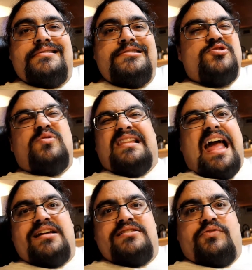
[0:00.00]
just
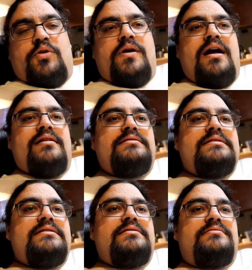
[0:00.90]
relax for a while
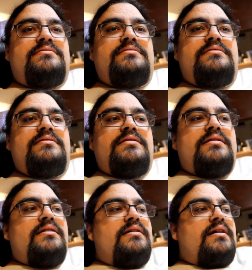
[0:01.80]
until
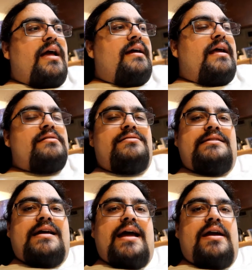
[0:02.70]
I get actually
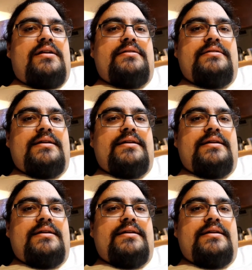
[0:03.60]
tired.